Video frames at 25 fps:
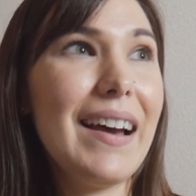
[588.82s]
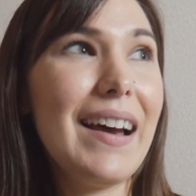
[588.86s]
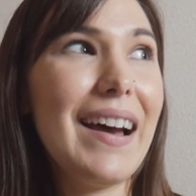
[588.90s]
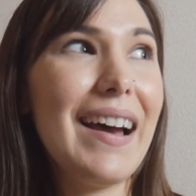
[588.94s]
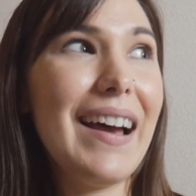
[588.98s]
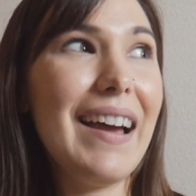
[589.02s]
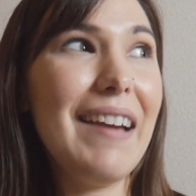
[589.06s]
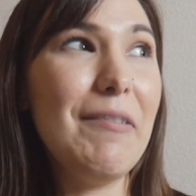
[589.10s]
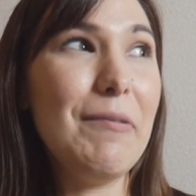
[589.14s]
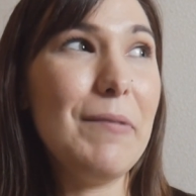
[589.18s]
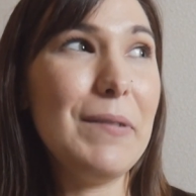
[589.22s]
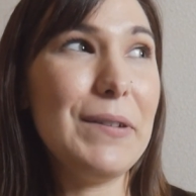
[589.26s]

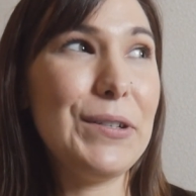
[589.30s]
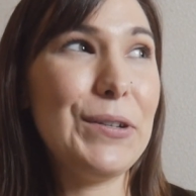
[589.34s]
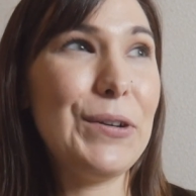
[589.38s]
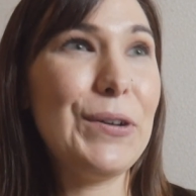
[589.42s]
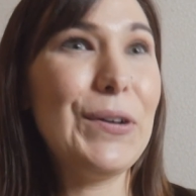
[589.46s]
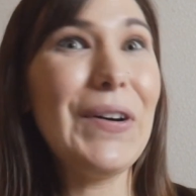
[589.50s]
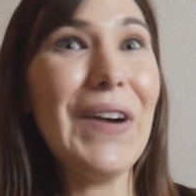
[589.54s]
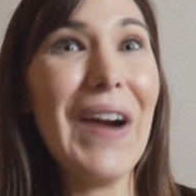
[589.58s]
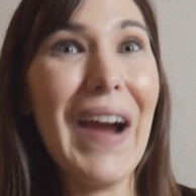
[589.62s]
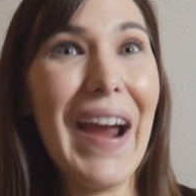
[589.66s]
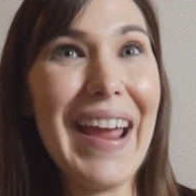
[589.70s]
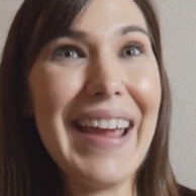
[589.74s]
I was
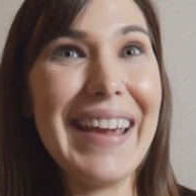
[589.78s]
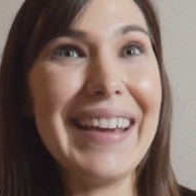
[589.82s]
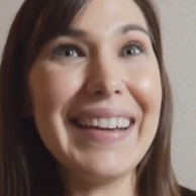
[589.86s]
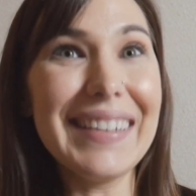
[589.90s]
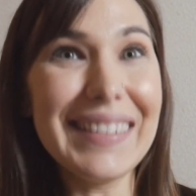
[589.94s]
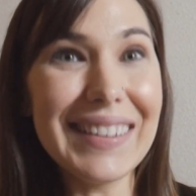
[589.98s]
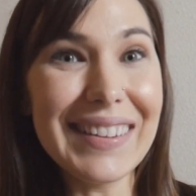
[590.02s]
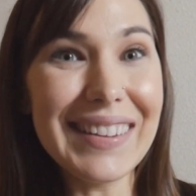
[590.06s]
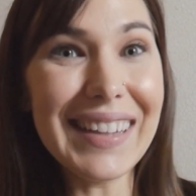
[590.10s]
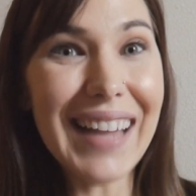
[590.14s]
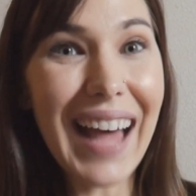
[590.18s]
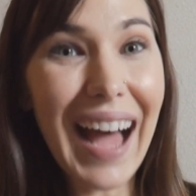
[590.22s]
crying
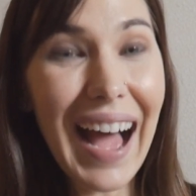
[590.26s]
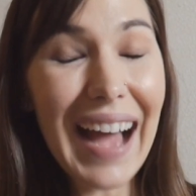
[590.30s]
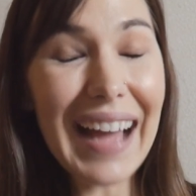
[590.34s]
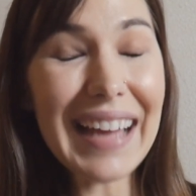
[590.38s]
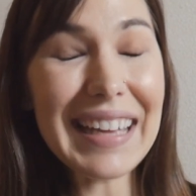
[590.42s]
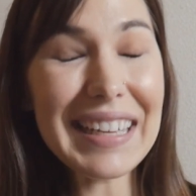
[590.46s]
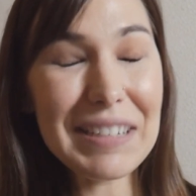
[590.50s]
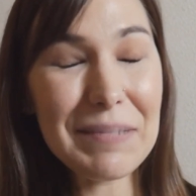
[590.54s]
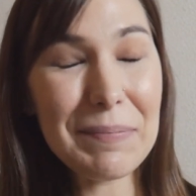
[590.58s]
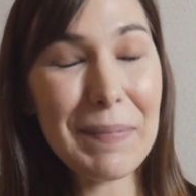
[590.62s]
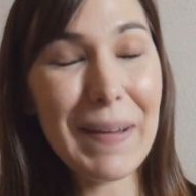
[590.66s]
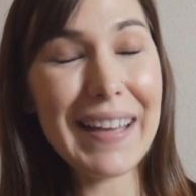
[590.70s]
a
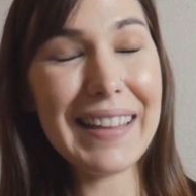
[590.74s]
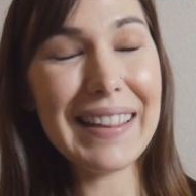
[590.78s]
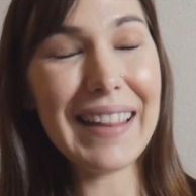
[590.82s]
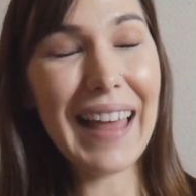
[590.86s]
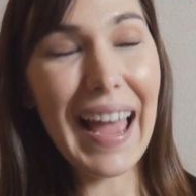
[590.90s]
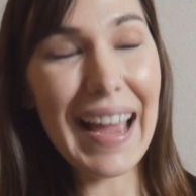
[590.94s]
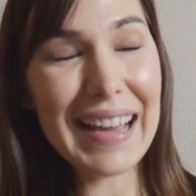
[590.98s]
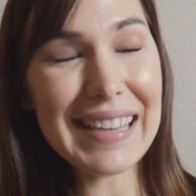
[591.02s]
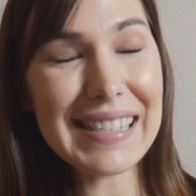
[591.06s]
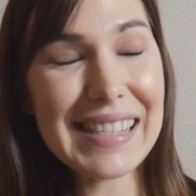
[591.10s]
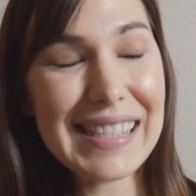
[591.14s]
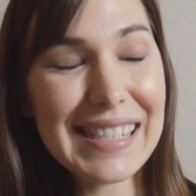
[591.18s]
lot in my
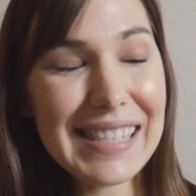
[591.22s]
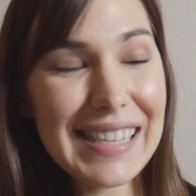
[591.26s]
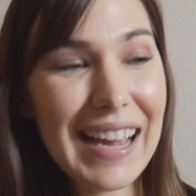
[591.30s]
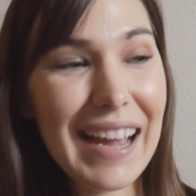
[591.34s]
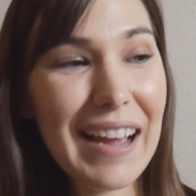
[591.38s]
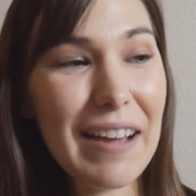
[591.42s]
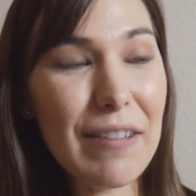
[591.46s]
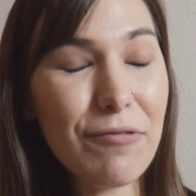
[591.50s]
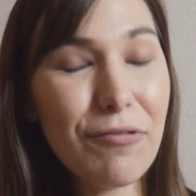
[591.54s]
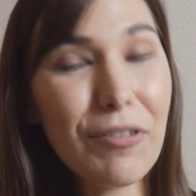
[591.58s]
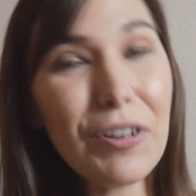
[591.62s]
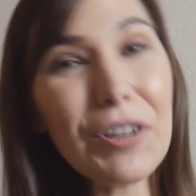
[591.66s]
last
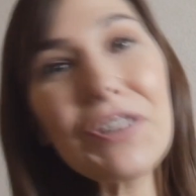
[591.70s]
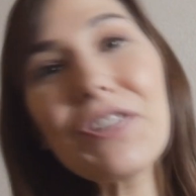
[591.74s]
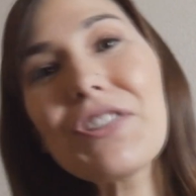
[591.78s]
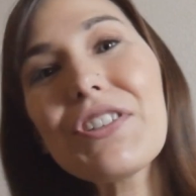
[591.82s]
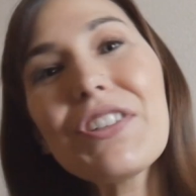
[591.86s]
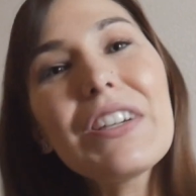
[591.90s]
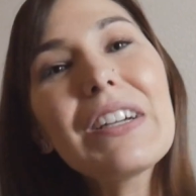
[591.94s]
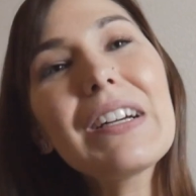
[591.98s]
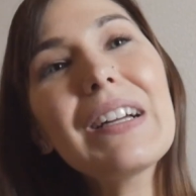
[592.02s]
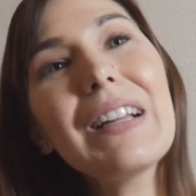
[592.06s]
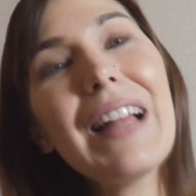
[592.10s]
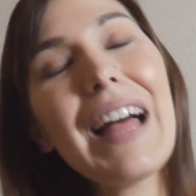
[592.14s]

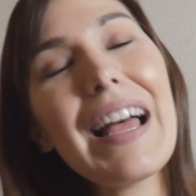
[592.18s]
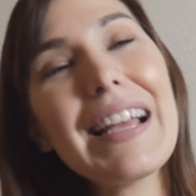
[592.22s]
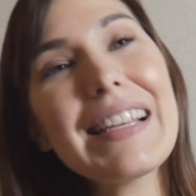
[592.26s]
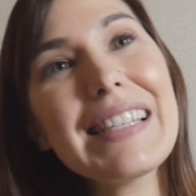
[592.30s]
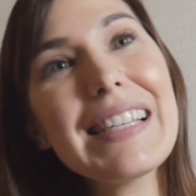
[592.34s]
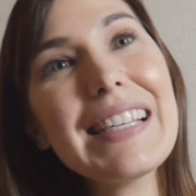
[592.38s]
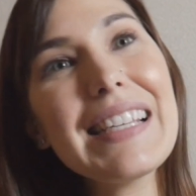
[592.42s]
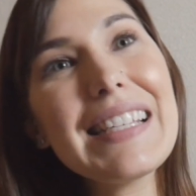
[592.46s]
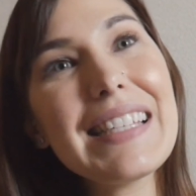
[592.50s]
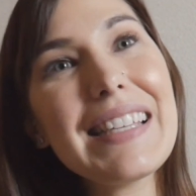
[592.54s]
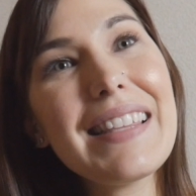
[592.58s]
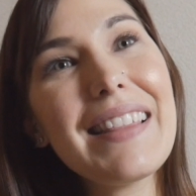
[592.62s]
first year
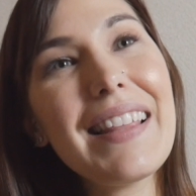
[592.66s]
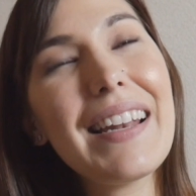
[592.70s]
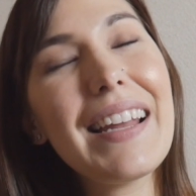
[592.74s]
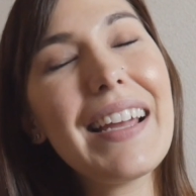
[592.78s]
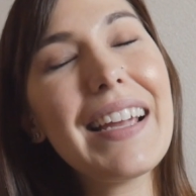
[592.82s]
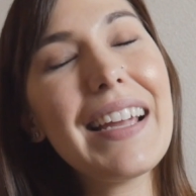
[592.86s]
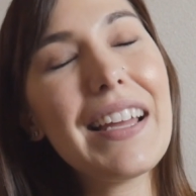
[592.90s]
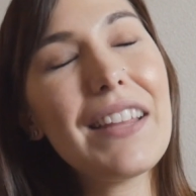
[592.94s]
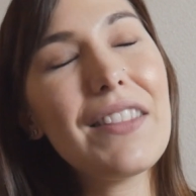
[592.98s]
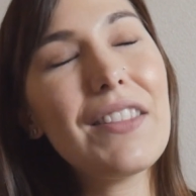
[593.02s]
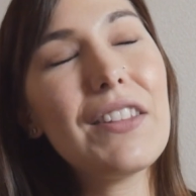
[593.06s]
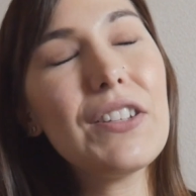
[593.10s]
classes, and then I
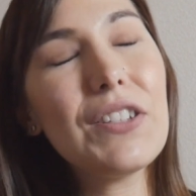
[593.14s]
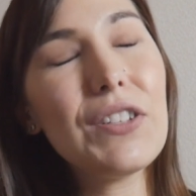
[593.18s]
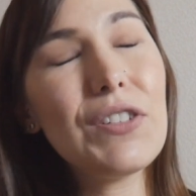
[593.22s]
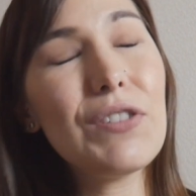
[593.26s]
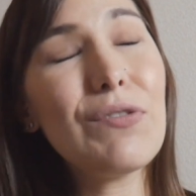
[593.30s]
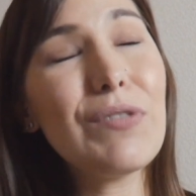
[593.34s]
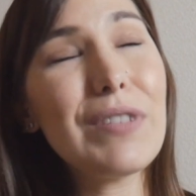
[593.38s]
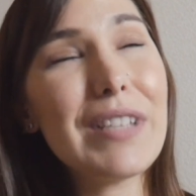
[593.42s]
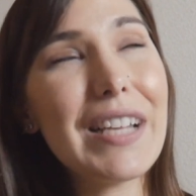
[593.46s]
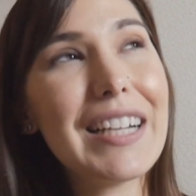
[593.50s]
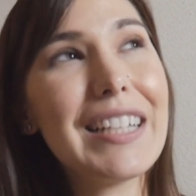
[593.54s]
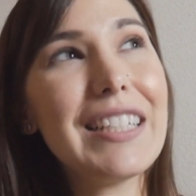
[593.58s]
had the
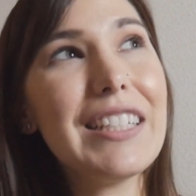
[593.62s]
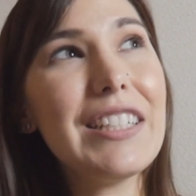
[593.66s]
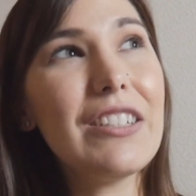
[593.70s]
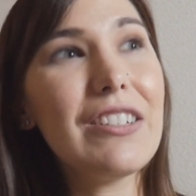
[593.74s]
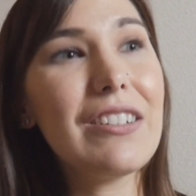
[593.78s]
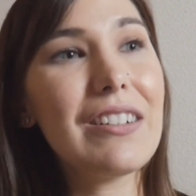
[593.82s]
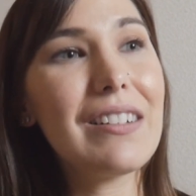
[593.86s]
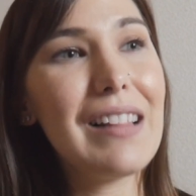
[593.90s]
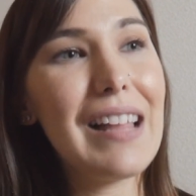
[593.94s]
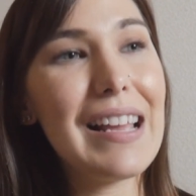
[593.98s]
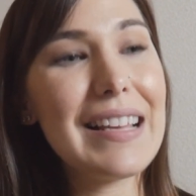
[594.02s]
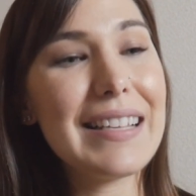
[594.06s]
2 second
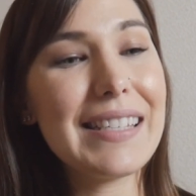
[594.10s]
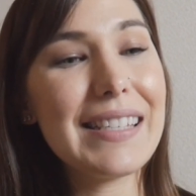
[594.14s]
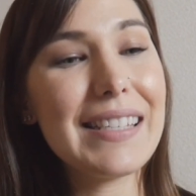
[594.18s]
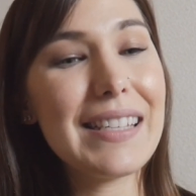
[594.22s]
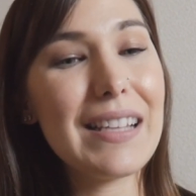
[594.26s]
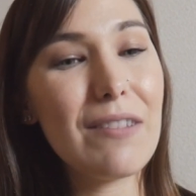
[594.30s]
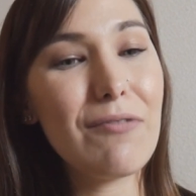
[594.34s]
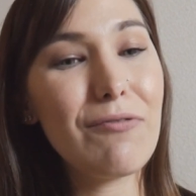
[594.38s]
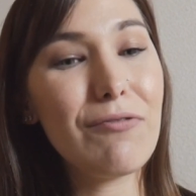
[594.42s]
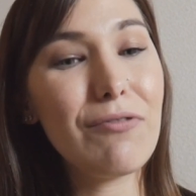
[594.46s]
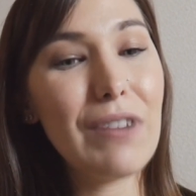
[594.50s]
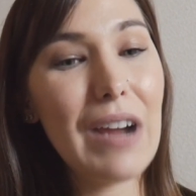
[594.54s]
year
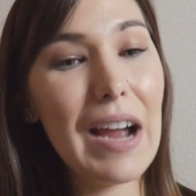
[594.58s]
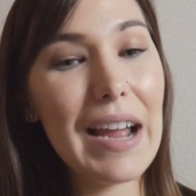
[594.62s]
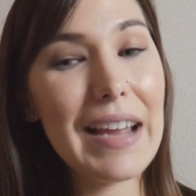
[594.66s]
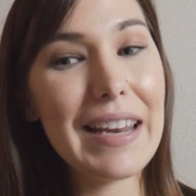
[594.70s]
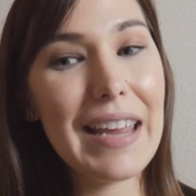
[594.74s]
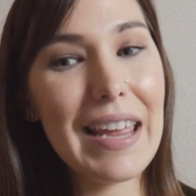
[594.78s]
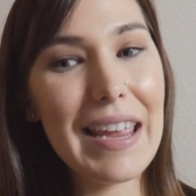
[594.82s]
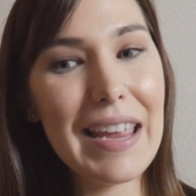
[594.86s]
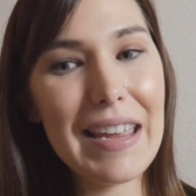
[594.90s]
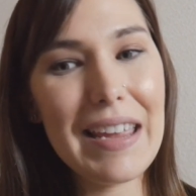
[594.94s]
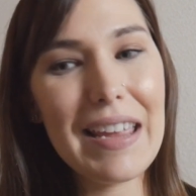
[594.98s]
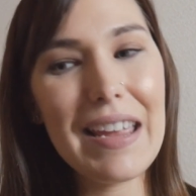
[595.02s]
classes on
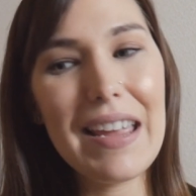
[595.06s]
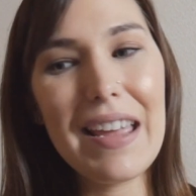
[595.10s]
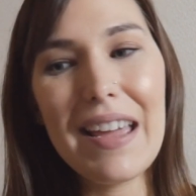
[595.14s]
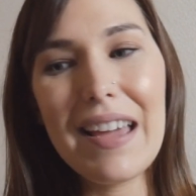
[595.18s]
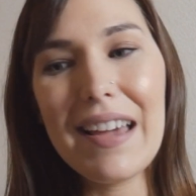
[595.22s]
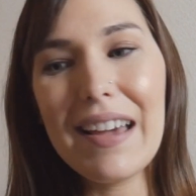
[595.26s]
Friday.